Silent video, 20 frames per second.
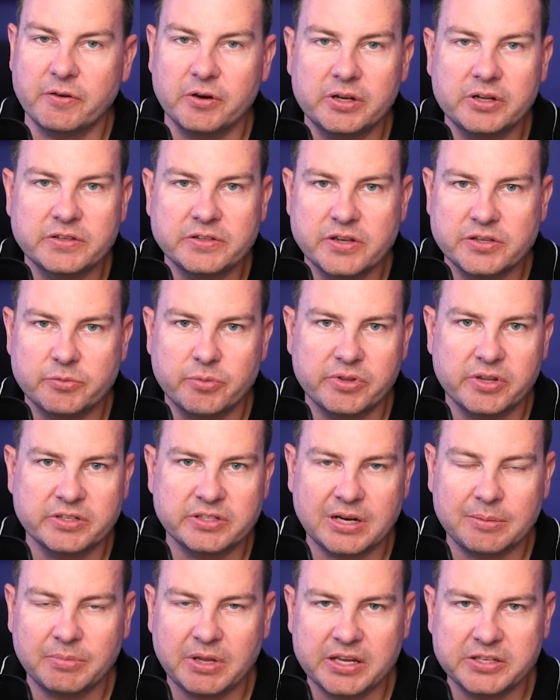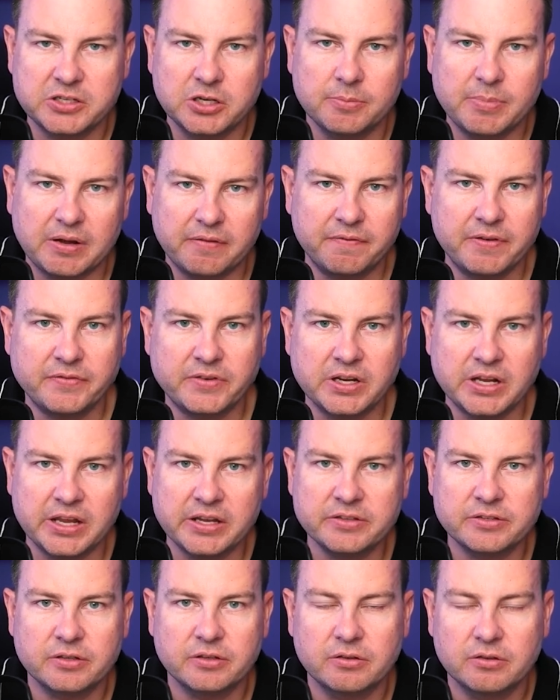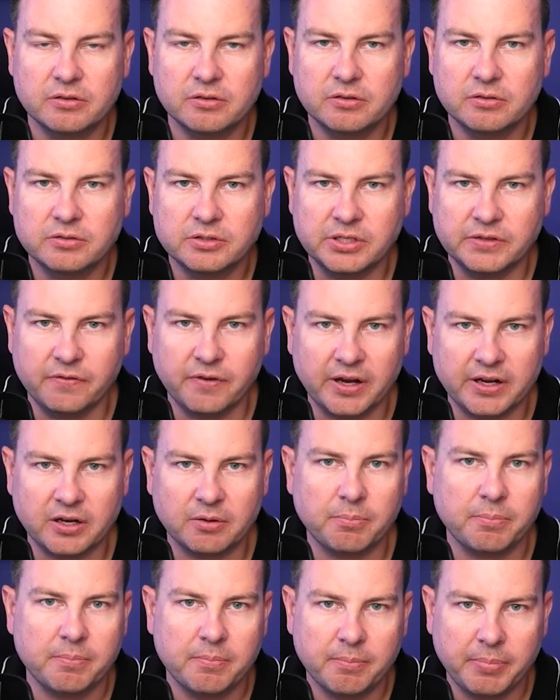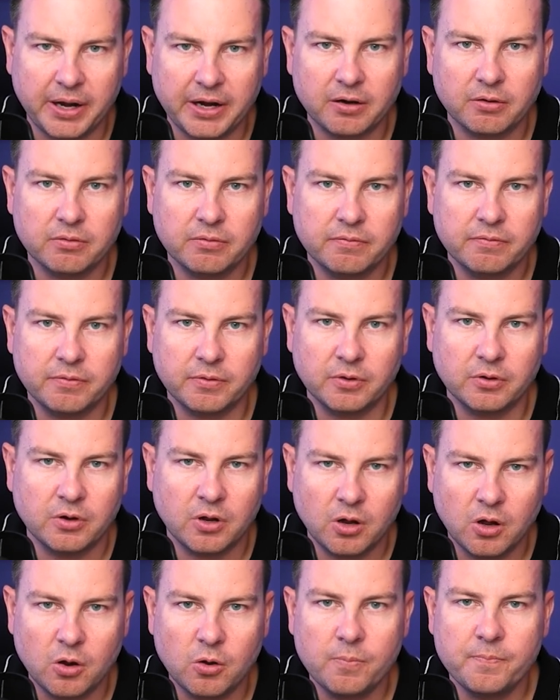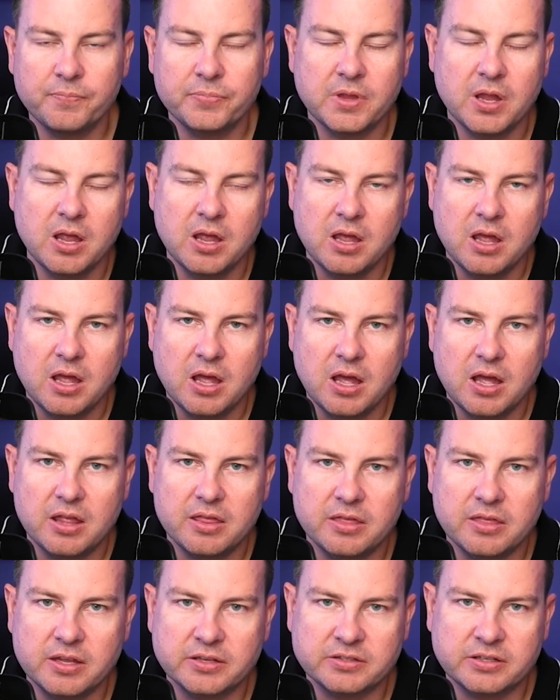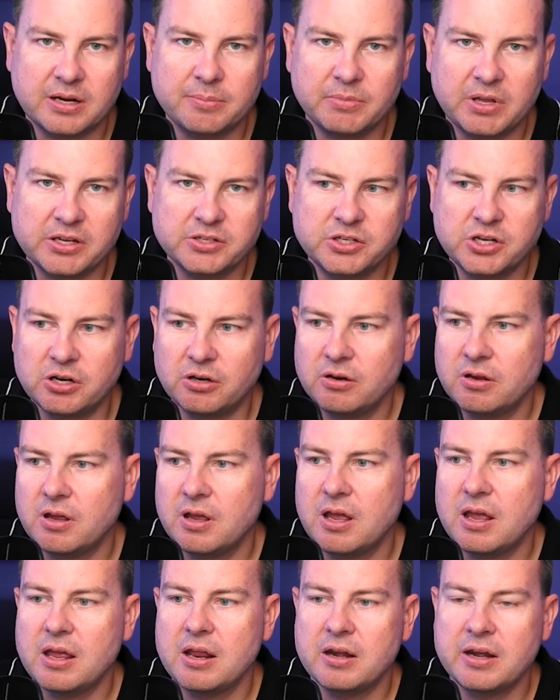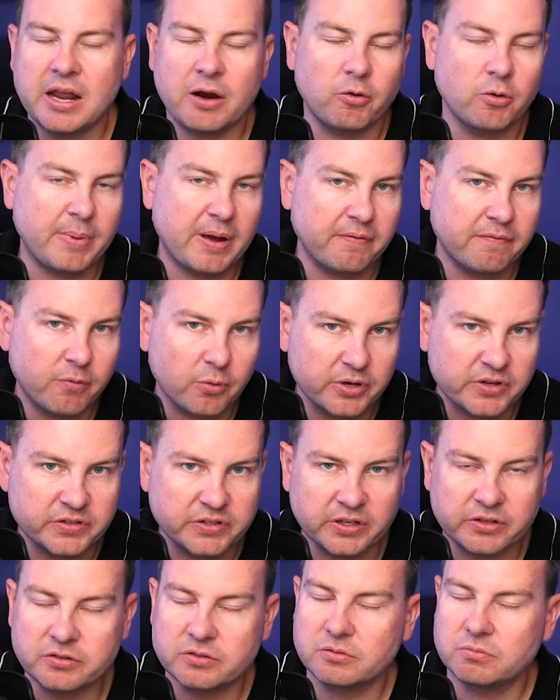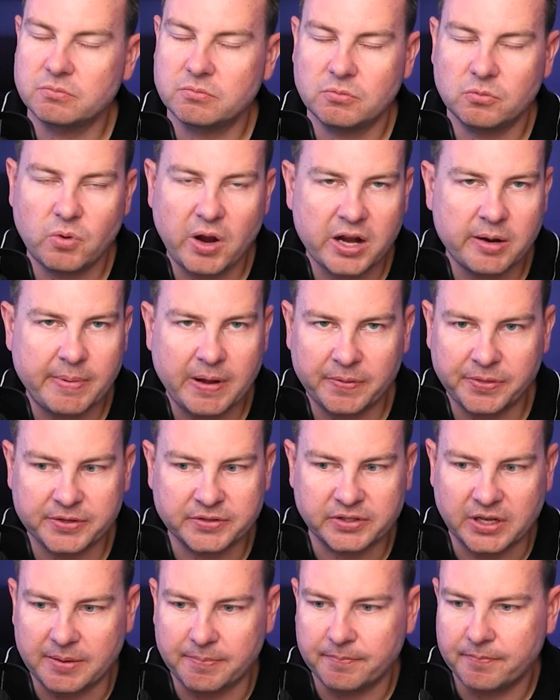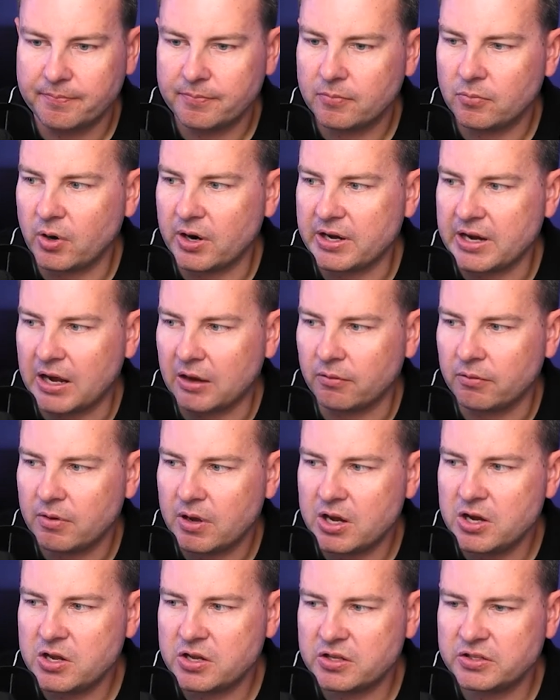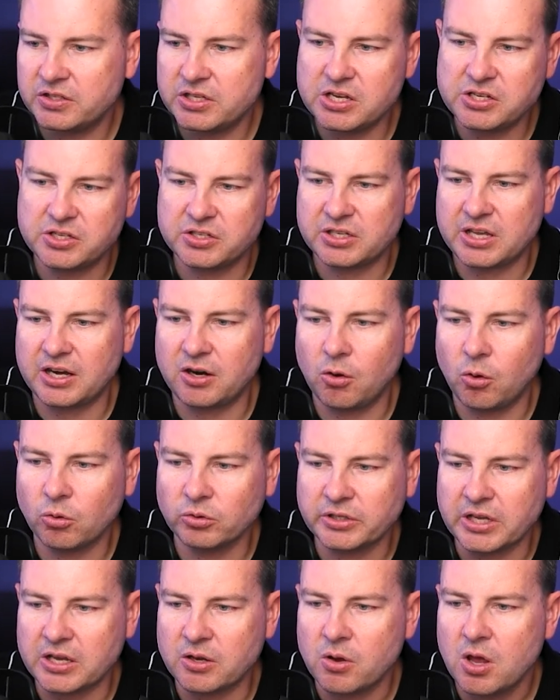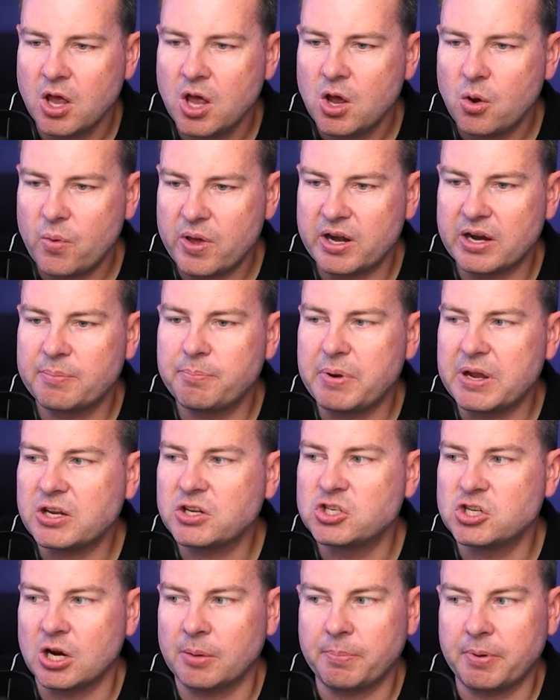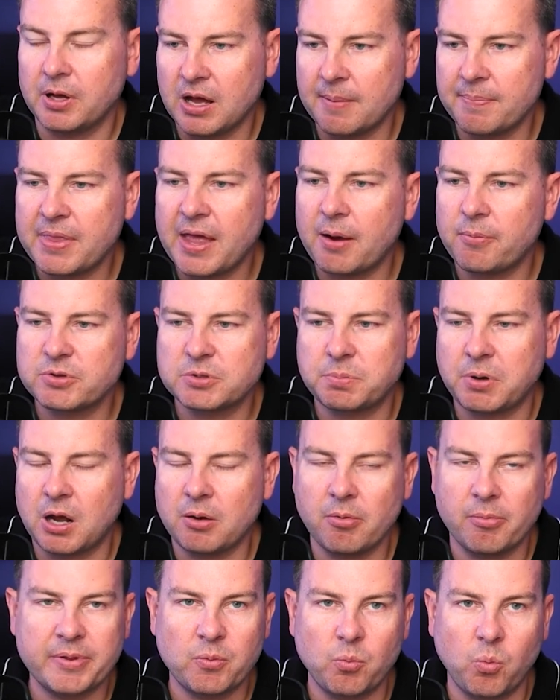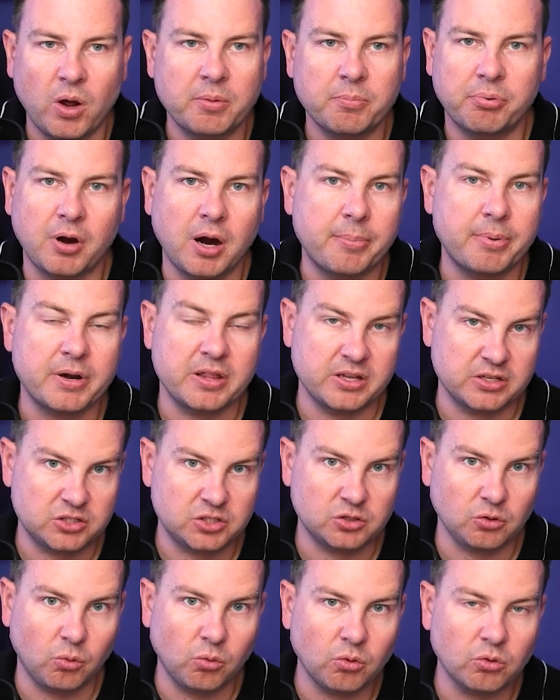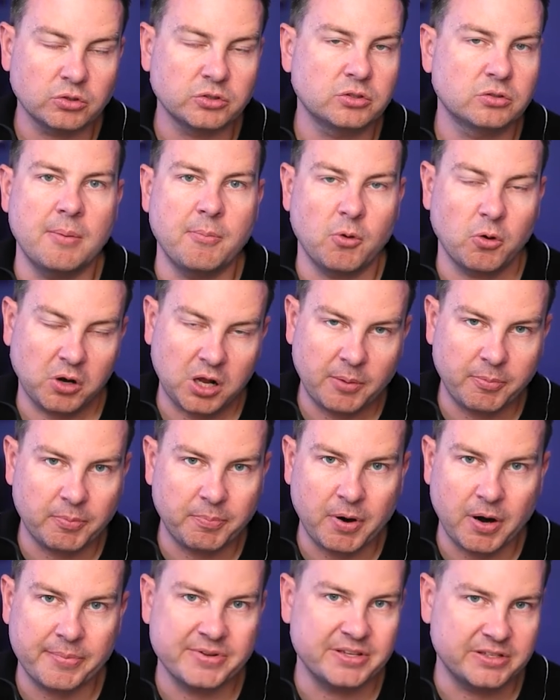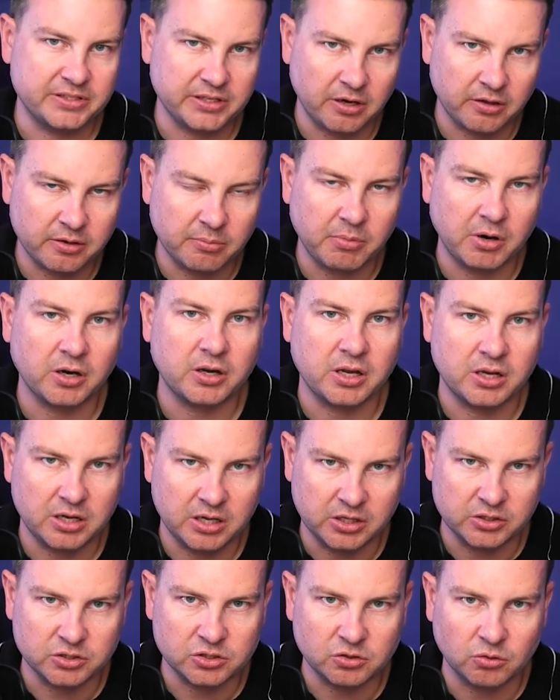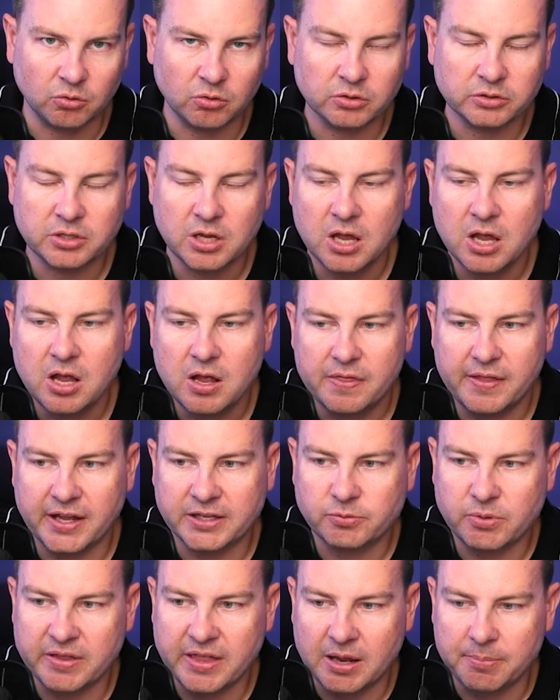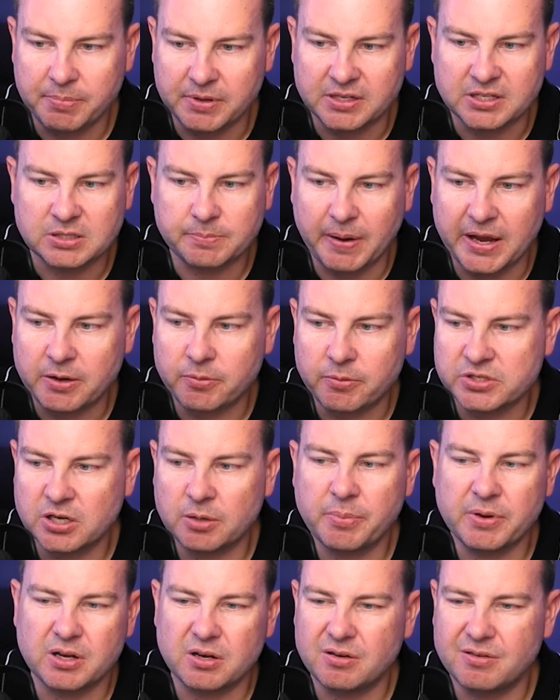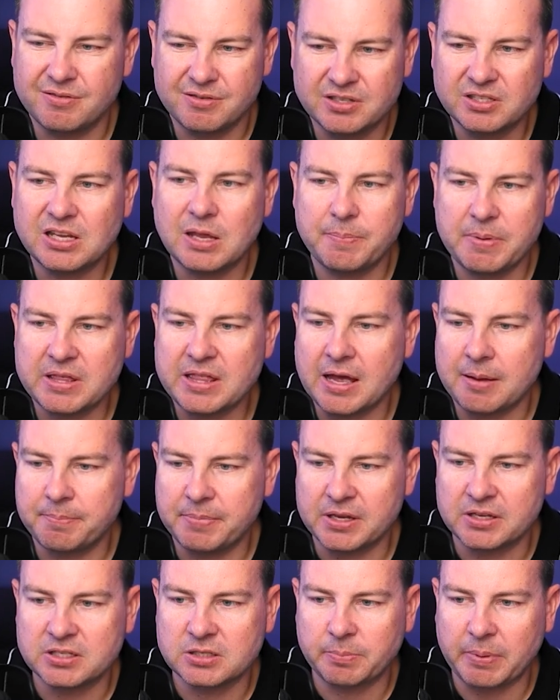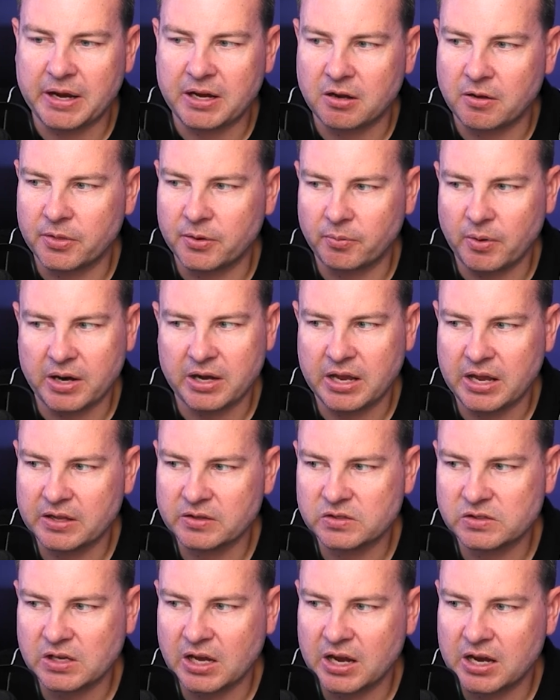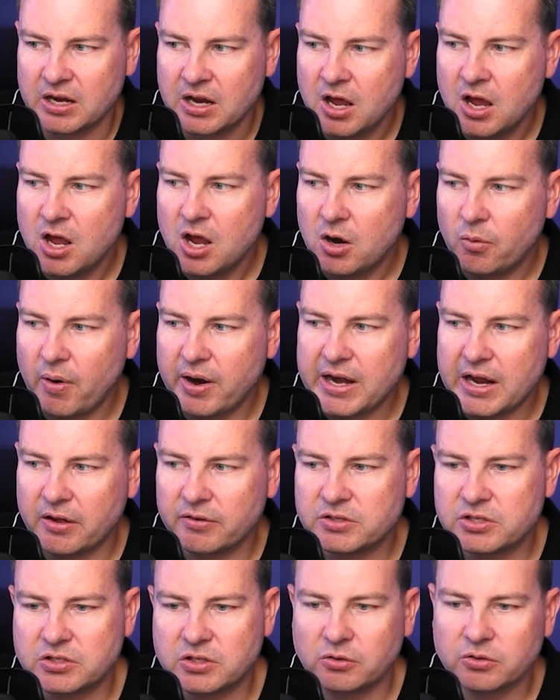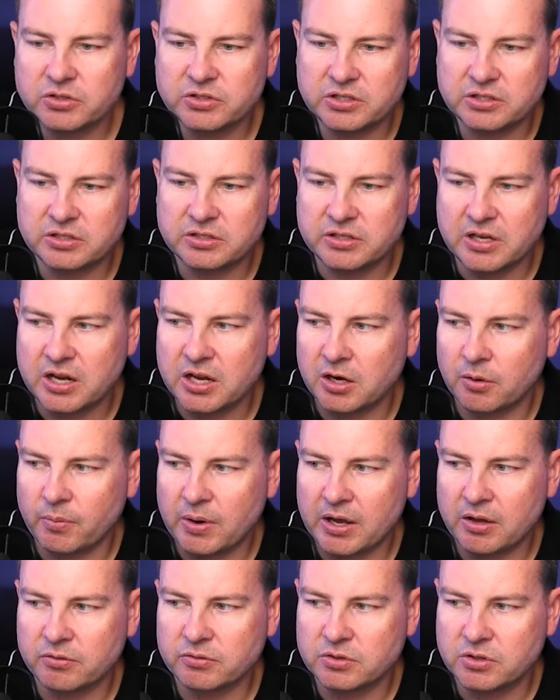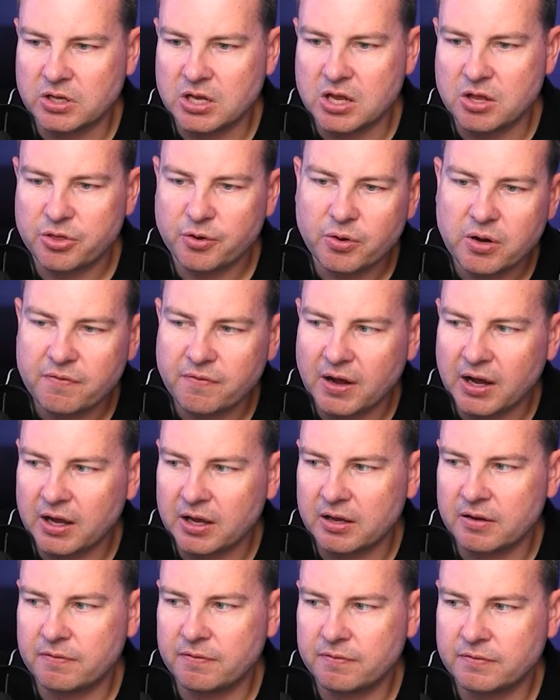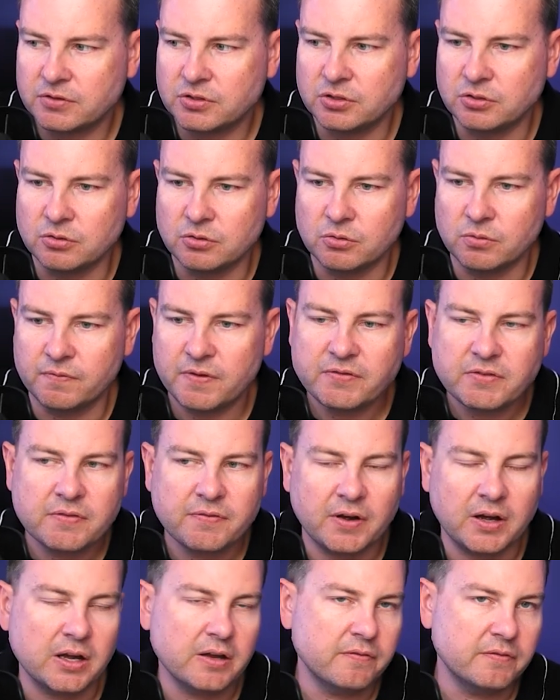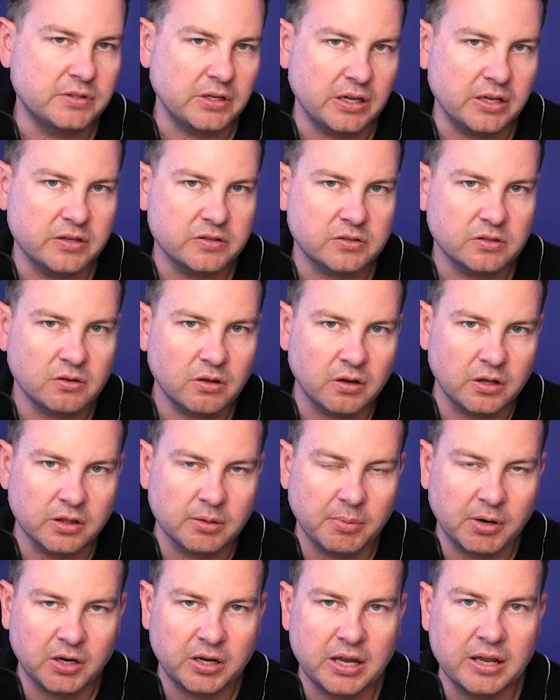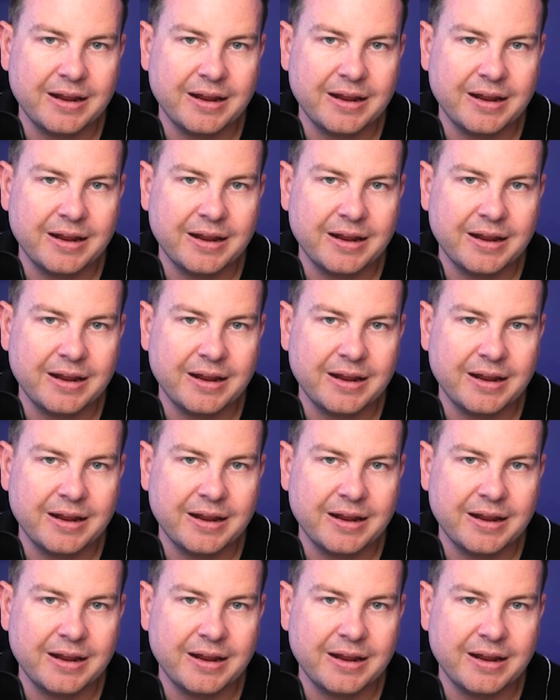consistent with this time last year, about 50 days to find a buyer for a home. This time last year, now we're about 46, right about the same right now. And you can see it's just kind of holding. We had a big jump up. That was probably one property that sold, or a couple properties that sat on the market and sold. That's why that big spike was there. But skipping that big spike on the right-hand side, right now it's still sitting around the 35 to 55 days on the market.